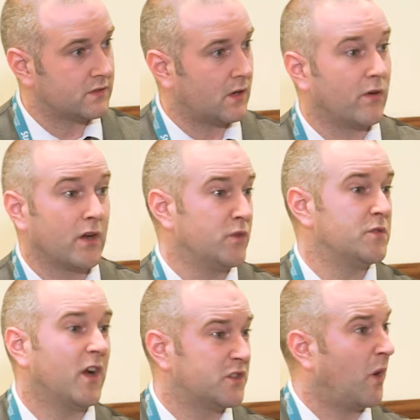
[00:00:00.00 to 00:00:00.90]
It's like, Ryan, would you
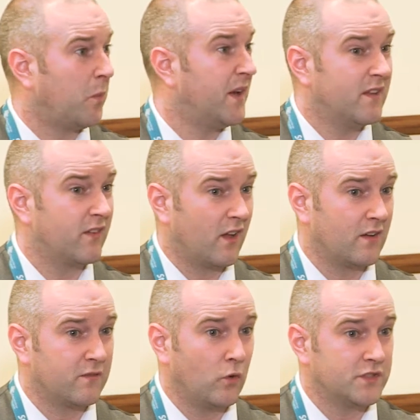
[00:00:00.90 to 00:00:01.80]
mind just popping in for
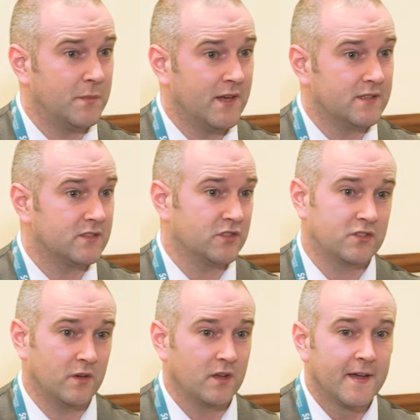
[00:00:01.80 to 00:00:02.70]
like 40 minutes and just
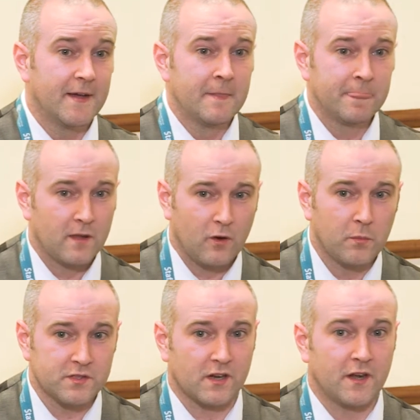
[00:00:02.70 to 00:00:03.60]
doing
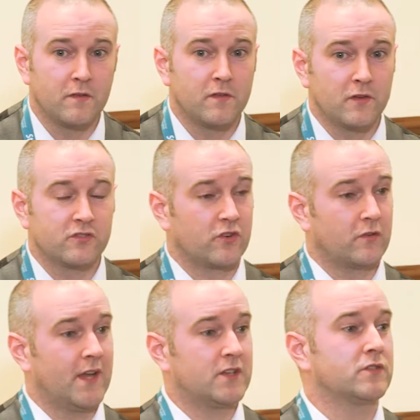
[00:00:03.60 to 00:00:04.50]
almost like an overview stroke
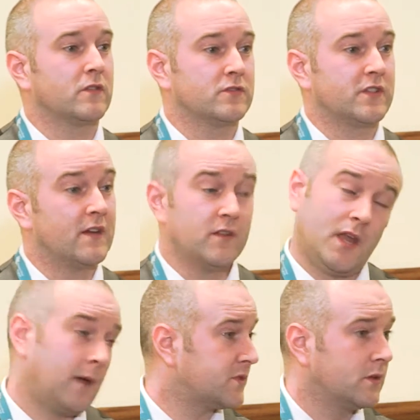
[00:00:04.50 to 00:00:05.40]
lecture on slavery?
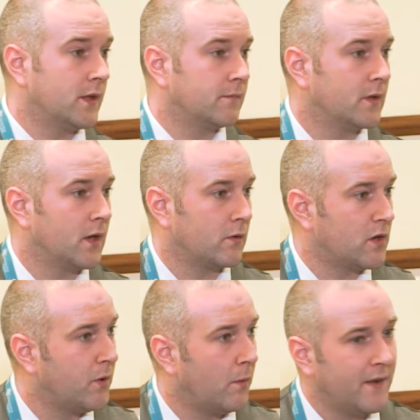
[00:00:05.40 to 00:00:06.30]
Absolutely, you know,
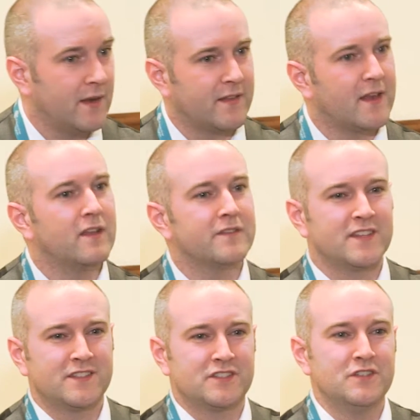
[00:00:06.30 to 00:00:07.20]
you pop in. And
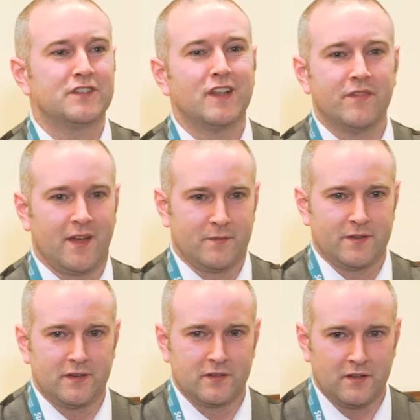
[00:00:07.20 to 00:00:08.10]
the students love that
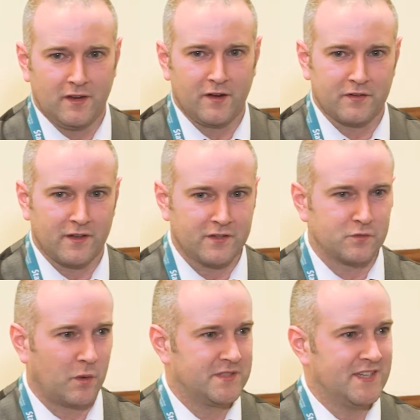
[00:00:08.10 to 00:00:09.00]
when you kind of like
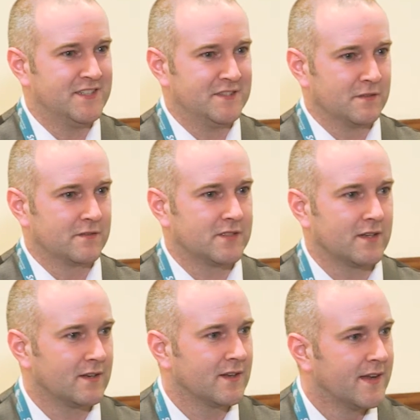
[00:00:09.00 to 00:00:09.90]
swap teachers all of a sudden.